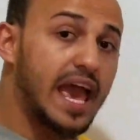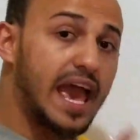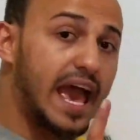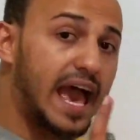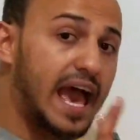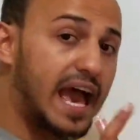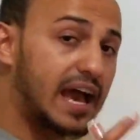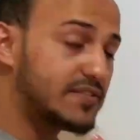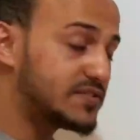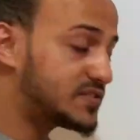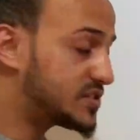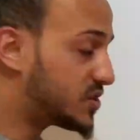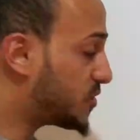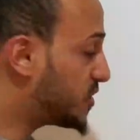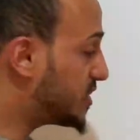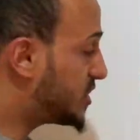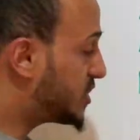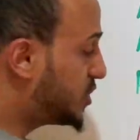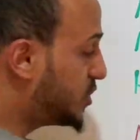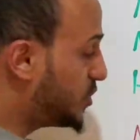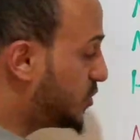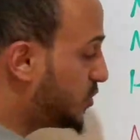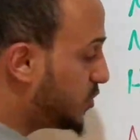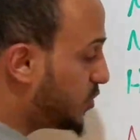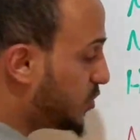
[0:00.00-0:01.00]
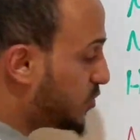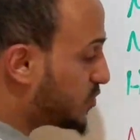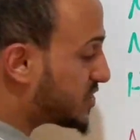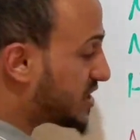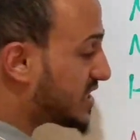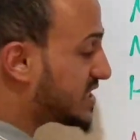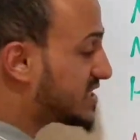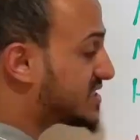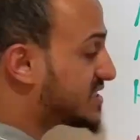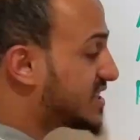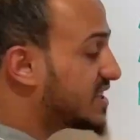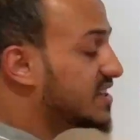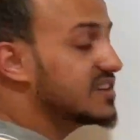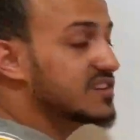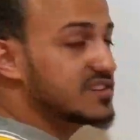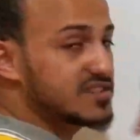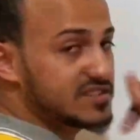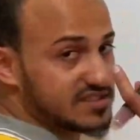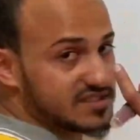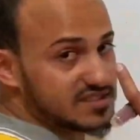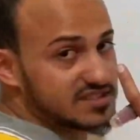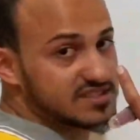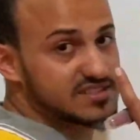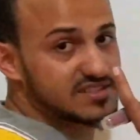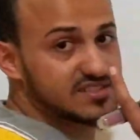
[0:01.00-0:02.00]
after it you use a
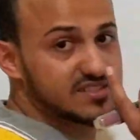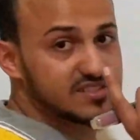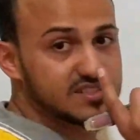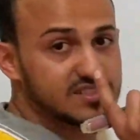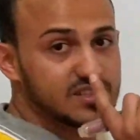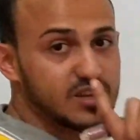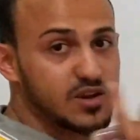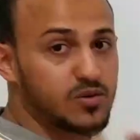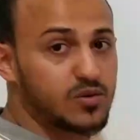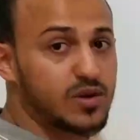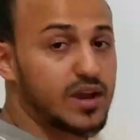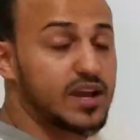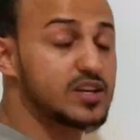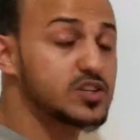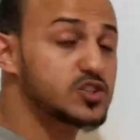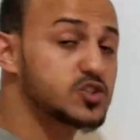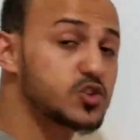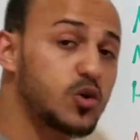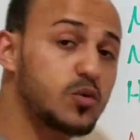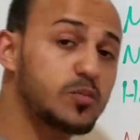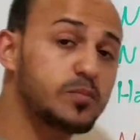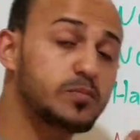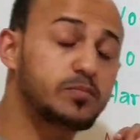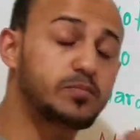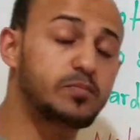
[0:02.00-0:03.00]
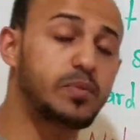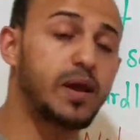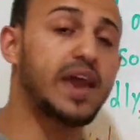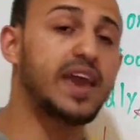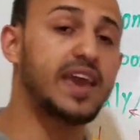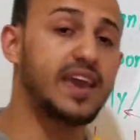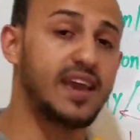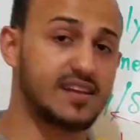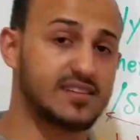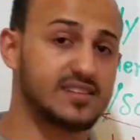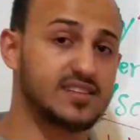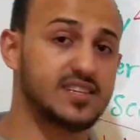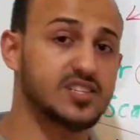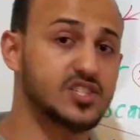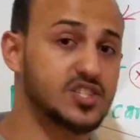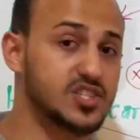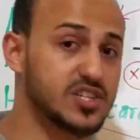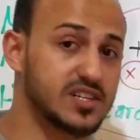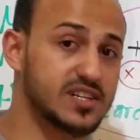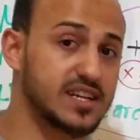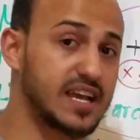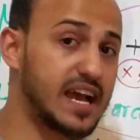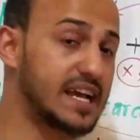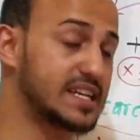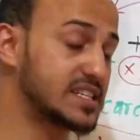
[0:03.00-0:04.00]
sentence. Okay, so pay attention,
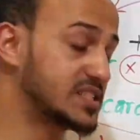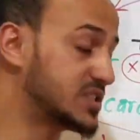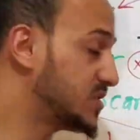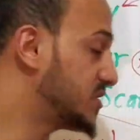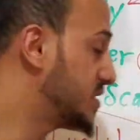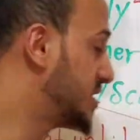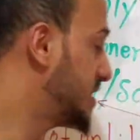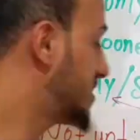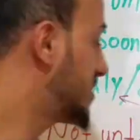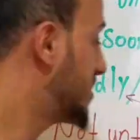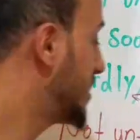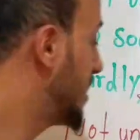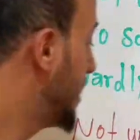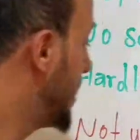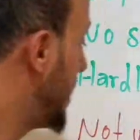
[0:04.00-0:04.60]
guys, to this.